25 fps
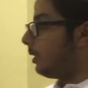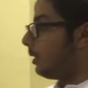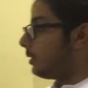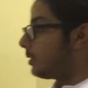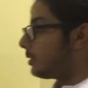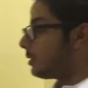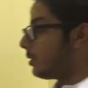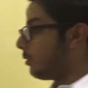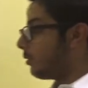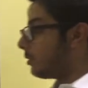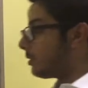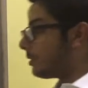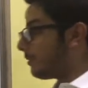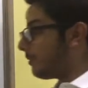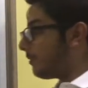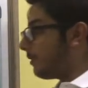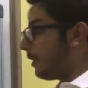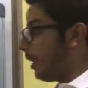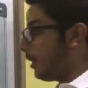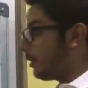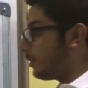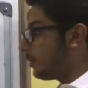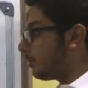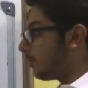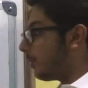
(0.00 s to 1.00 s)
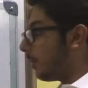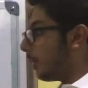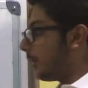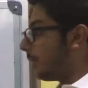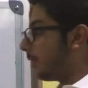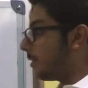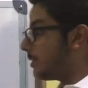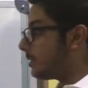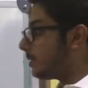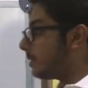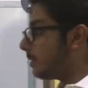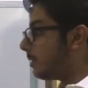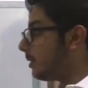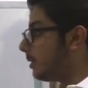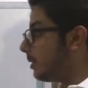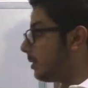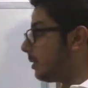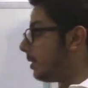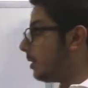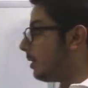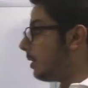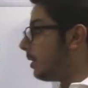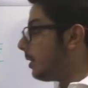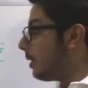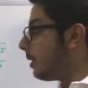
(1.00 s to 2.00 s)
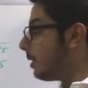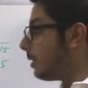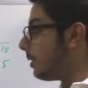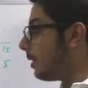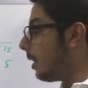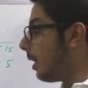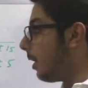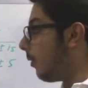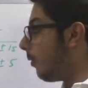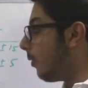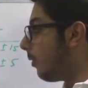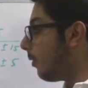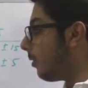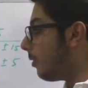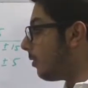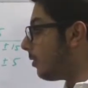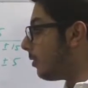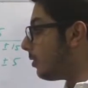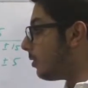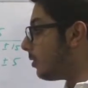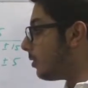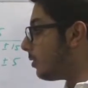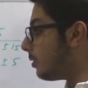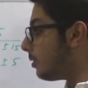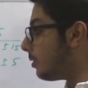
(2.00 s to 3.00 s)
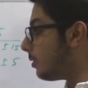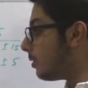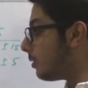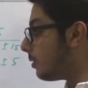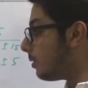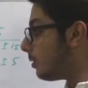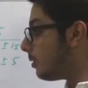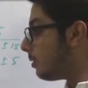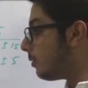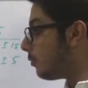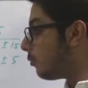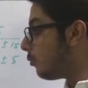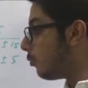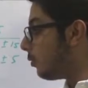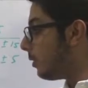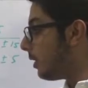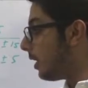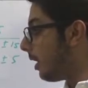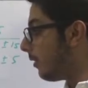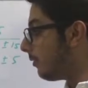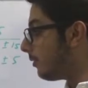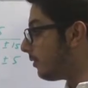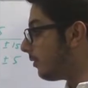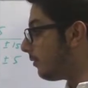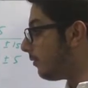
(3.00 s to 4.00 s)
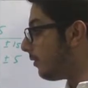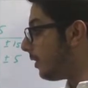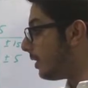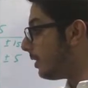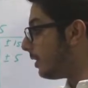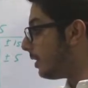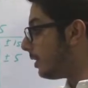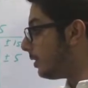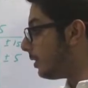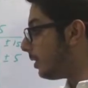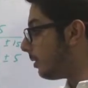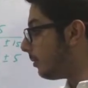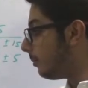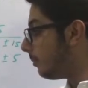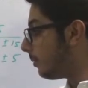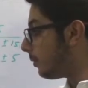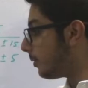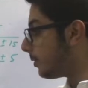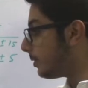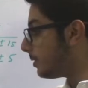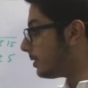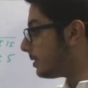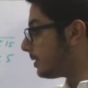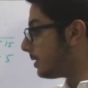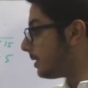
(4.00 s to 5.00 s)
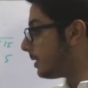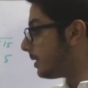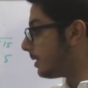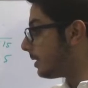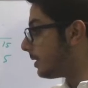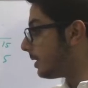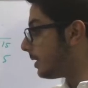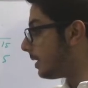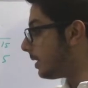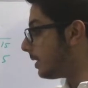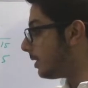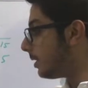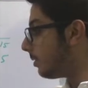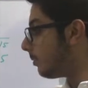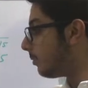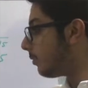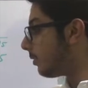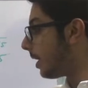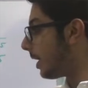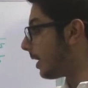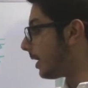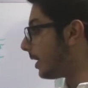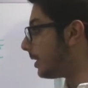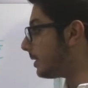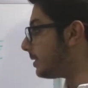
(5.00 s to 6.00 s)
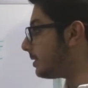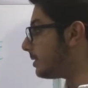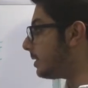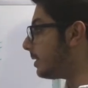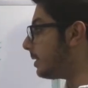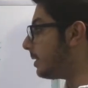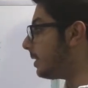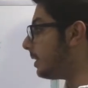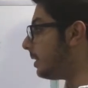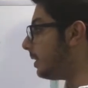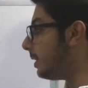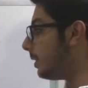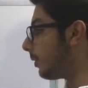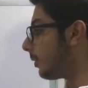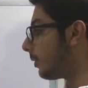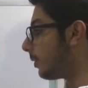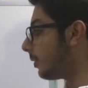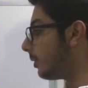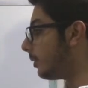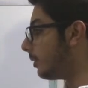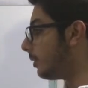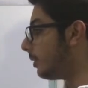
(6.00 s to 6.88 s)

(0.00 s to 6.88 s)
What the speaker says: So to factorize, now we have to find the numbers in the brackets here.